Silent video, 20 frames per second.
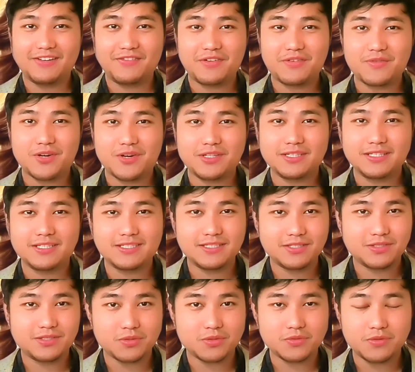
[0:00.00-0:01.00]
everyone, this
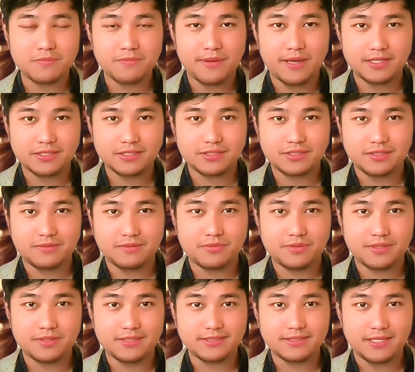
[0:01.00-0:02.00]
is Josh from Pageant
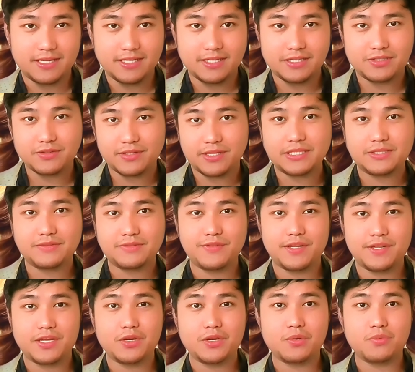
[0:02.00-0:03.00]
Empress and in today's
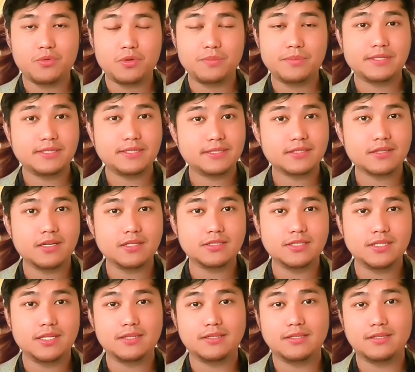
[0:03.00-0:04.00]
video we'll be
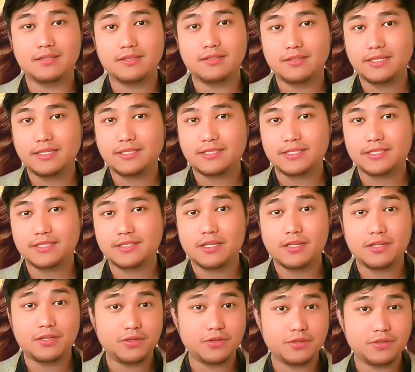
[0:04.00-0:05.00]
discussing the latest
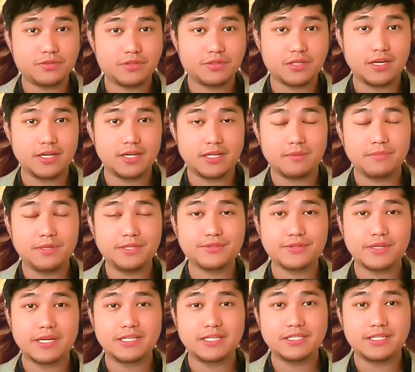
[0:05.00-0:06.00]
news regarding Miss
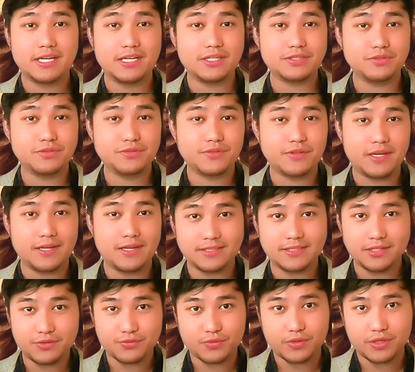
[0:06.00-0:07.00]
Grand International
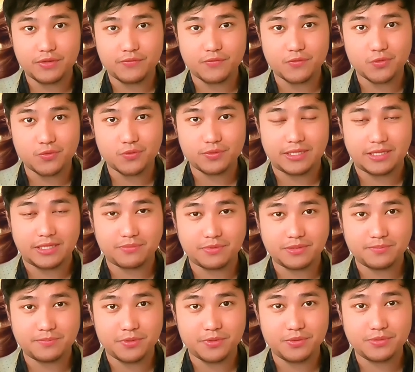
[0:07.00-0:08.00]
2024 that was
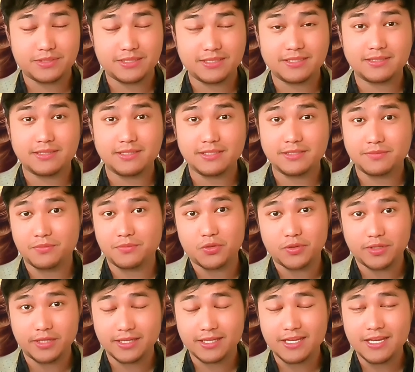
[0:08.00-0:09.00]
posted this
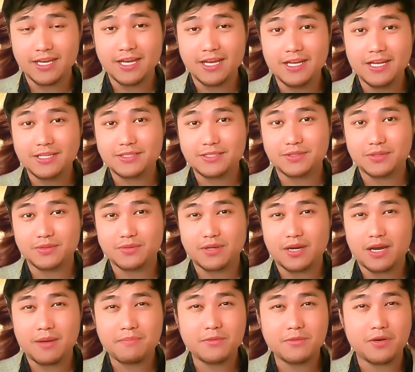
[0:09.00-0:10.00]
morning. So
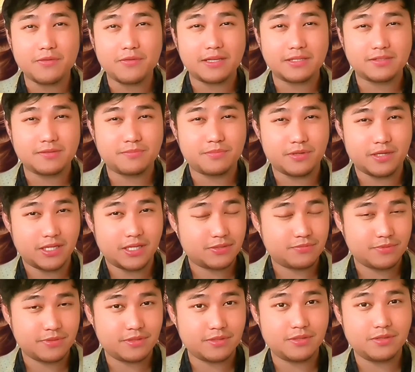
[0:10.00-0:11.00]
I'm not that surprised
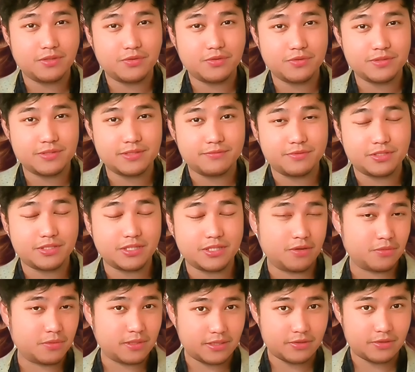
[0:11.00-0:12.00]
with the news, which I
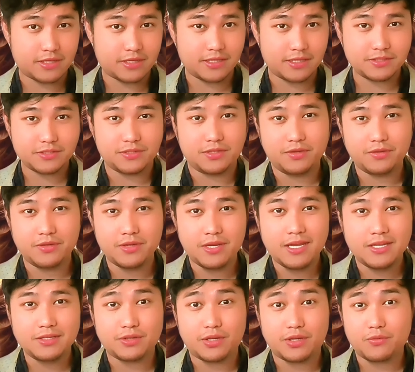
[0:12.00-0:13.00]
will let you guys know.
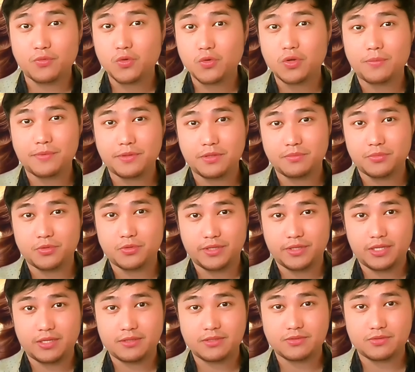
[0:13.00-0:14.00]
So I woke up in the
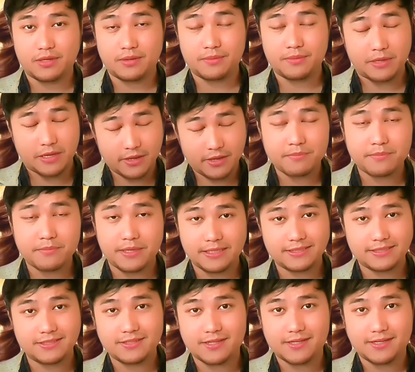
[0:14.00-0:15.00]
morning. So I'm, I'm
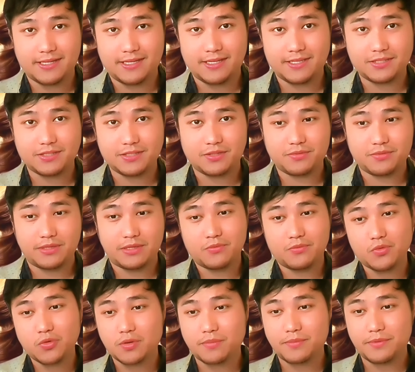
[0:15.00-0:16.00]
based in Thailand. So when I
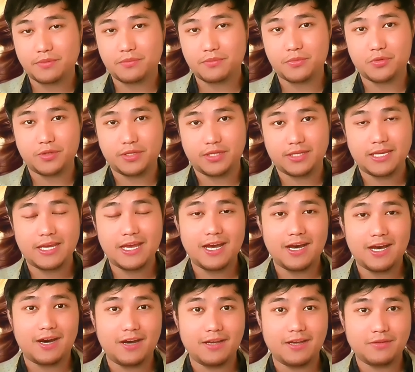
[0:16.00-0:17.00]
woke up in the morning,
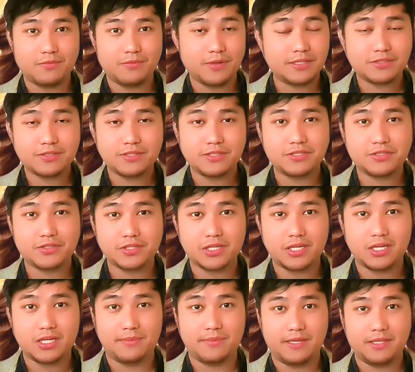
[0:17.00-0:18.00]
I went to
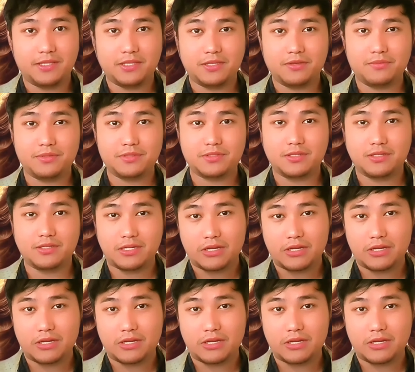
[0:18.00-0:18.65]
Instagram and there was an